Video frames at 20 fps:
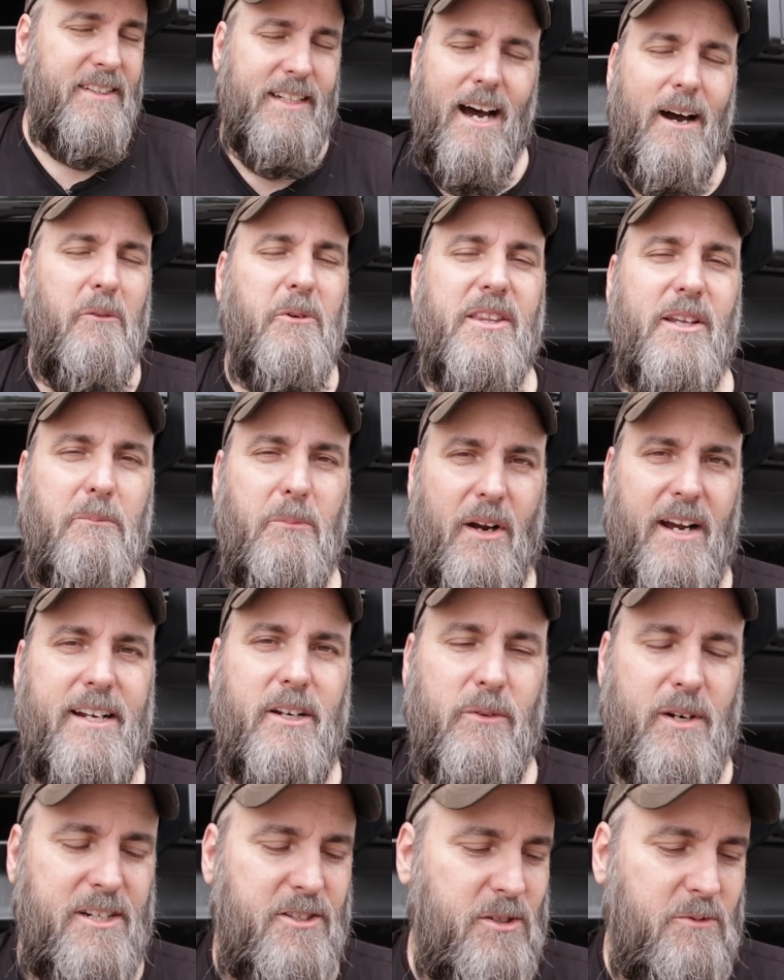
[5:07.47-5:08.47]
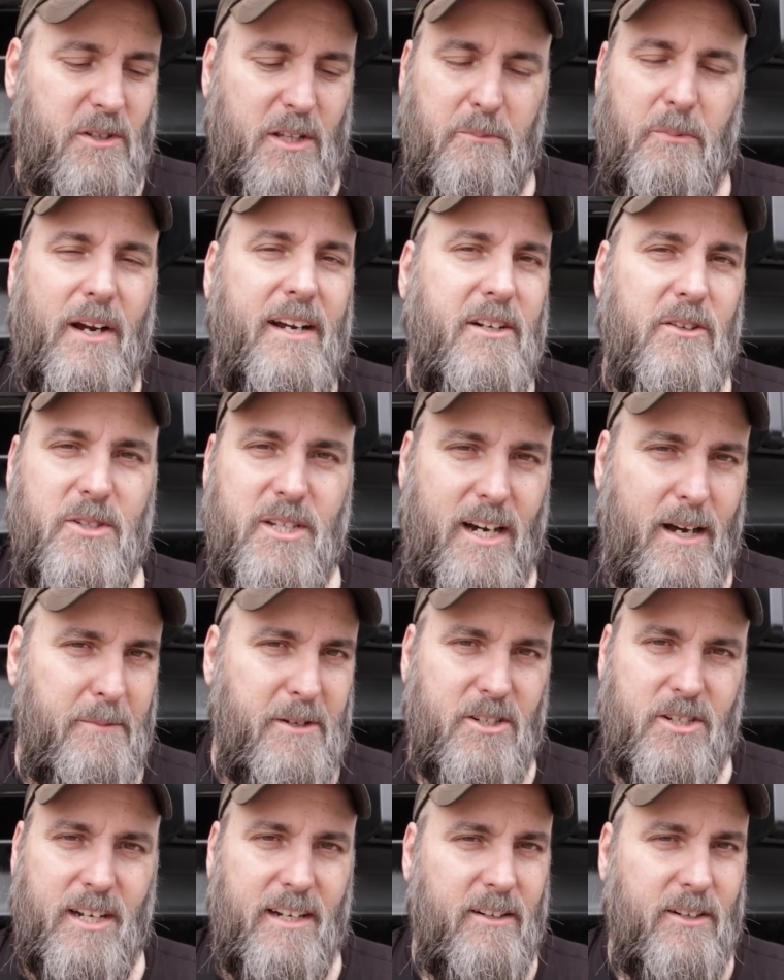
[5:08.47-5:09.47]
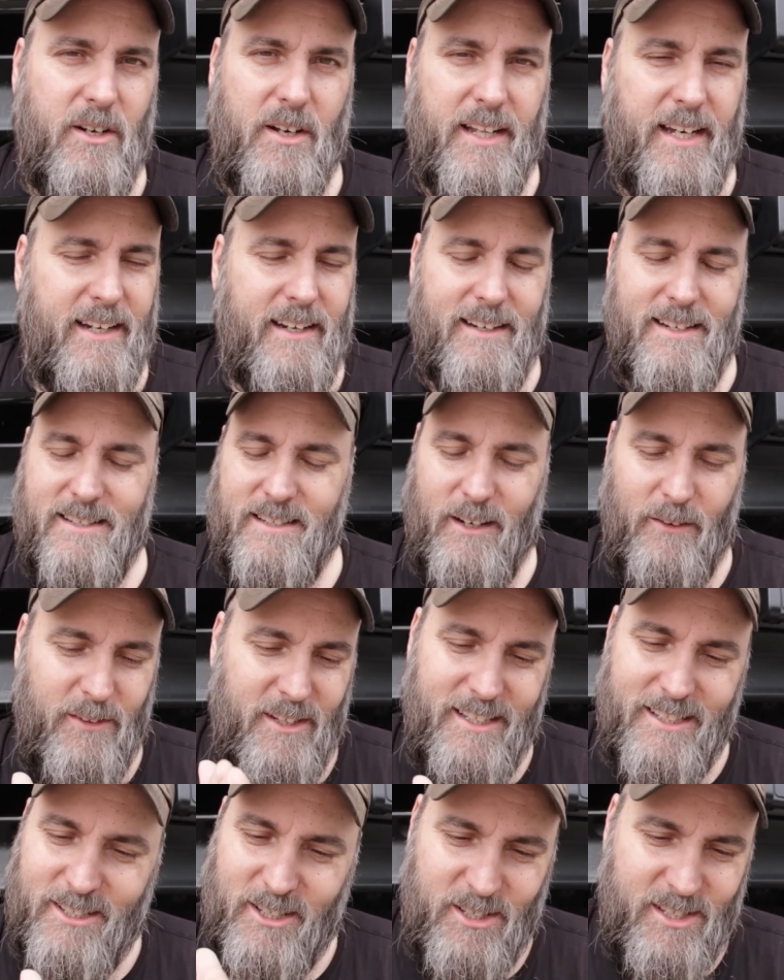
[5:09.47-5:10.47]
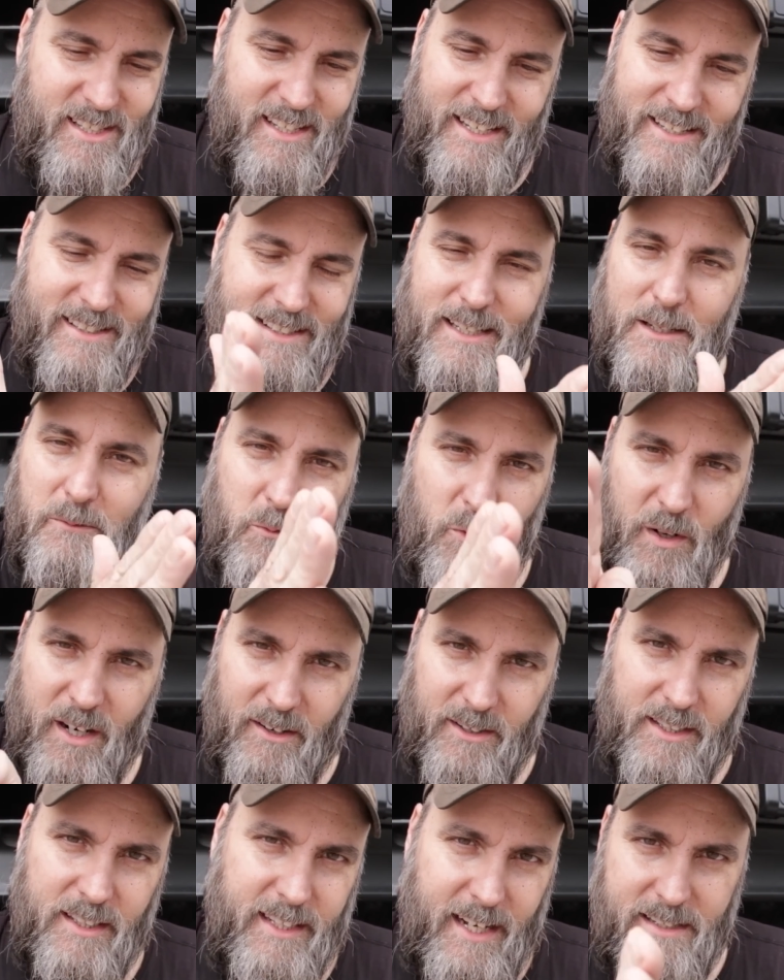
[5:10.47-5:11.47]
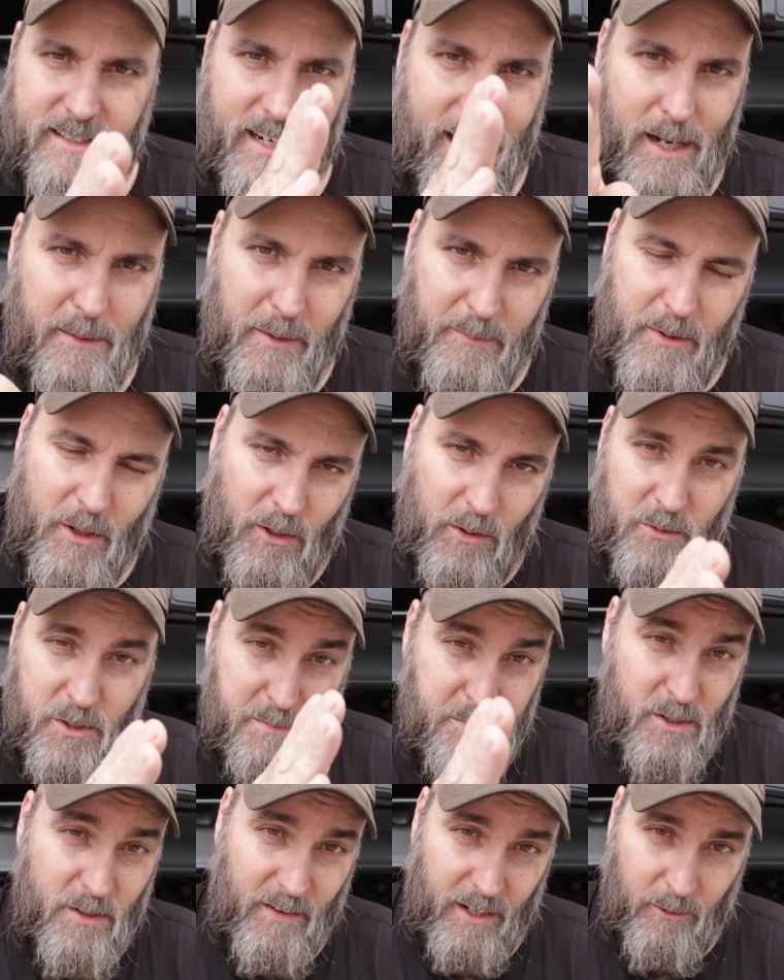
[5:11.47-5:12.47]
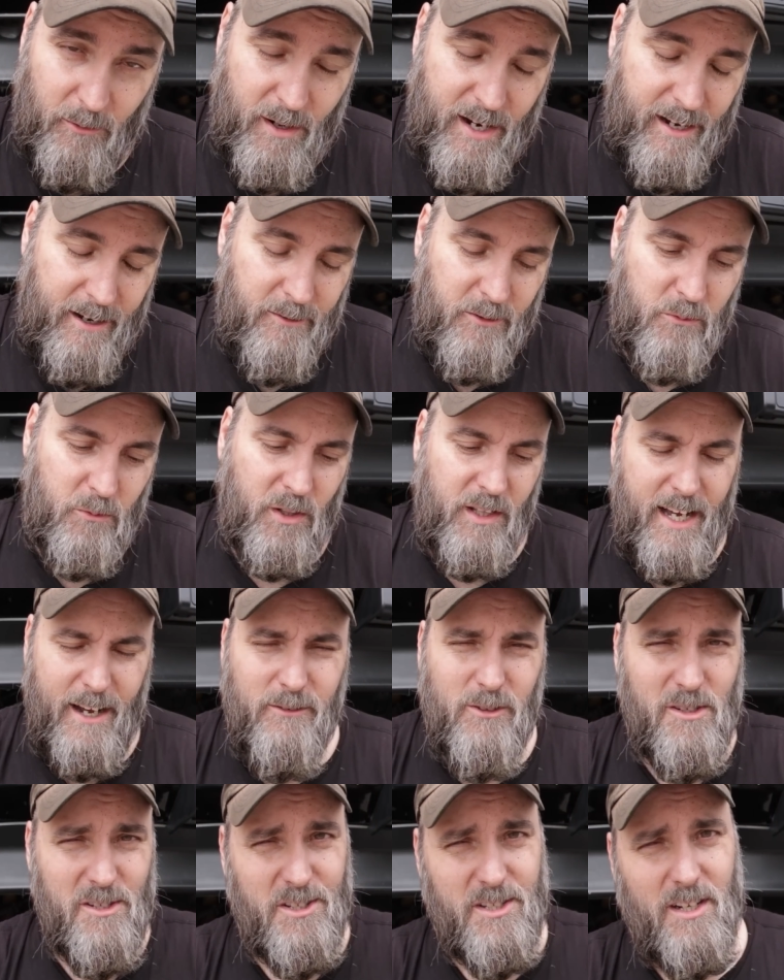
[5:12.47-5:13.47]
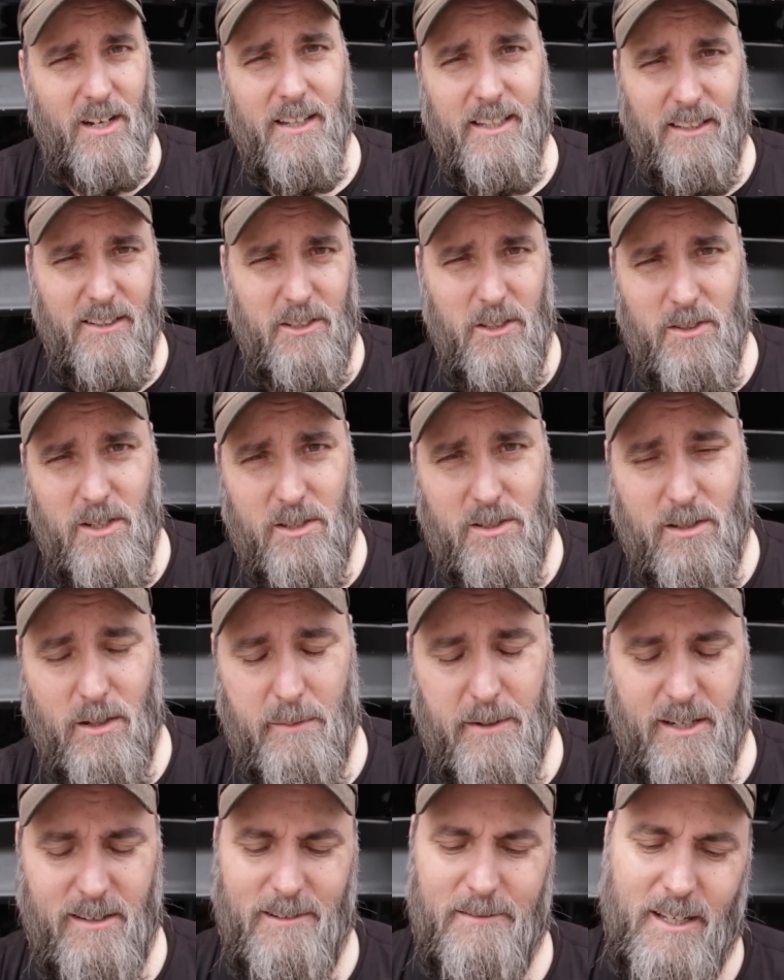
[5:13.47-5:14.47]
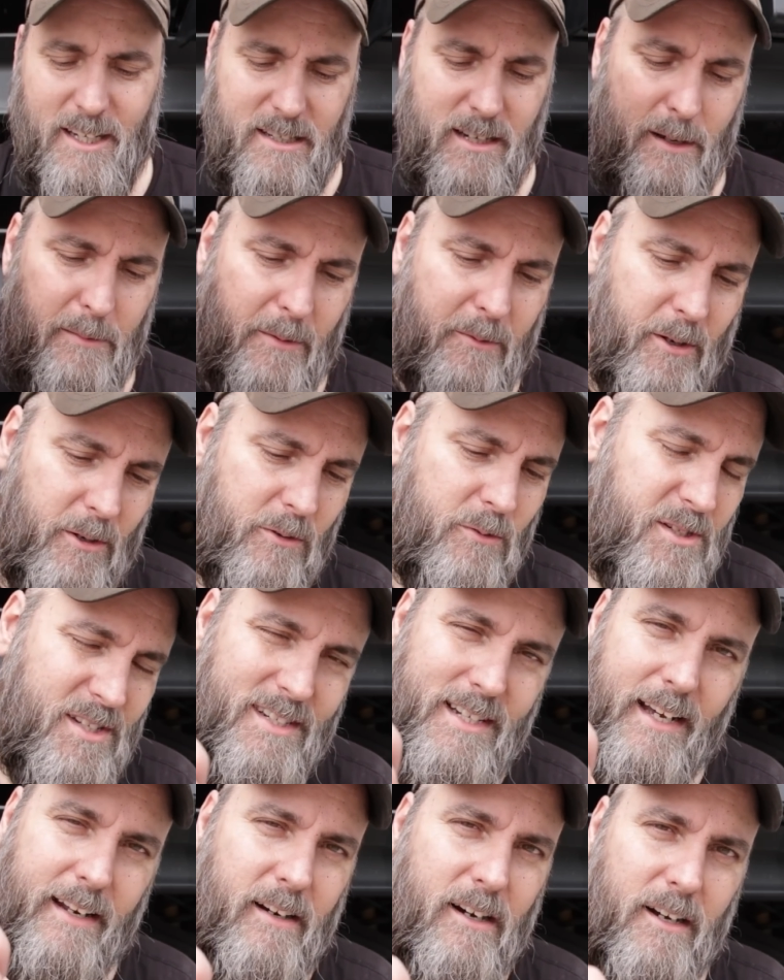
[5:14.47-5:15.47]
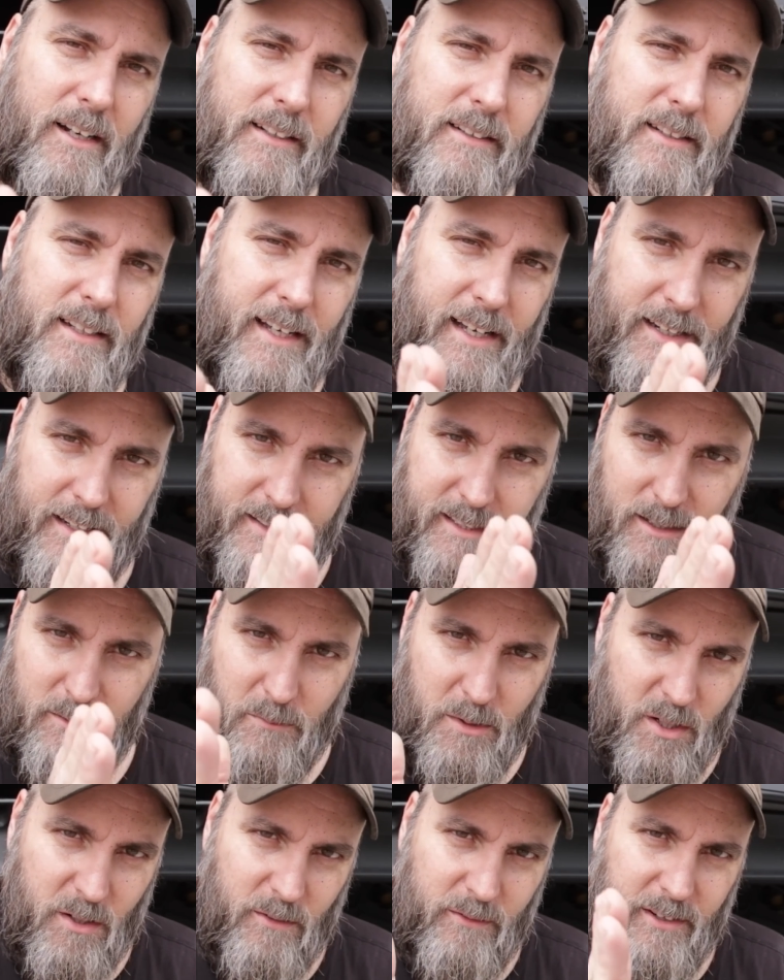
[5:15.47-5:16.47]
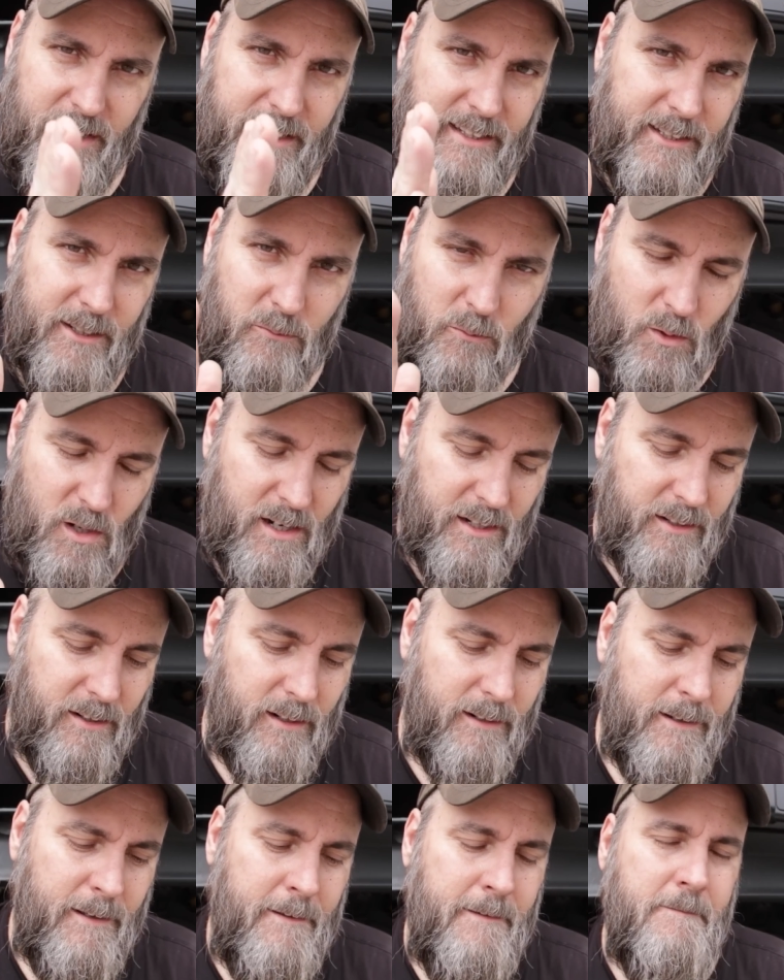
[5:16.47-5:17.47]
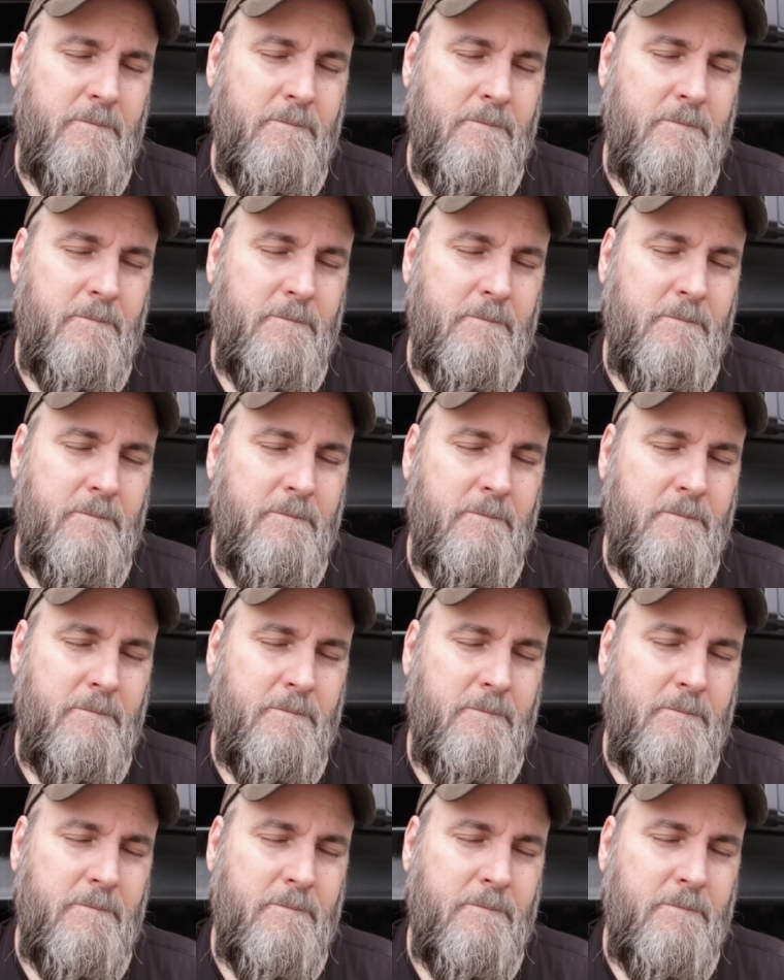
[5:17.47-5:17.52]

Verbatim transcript: Not with a brand new engine with a brand new timing chain and all that kind of stuff. It just, it seemed weird that that timing mark was moving around. Well, after installing the new distributor, that timing mark was dead on and it didn't move, it didn't wander.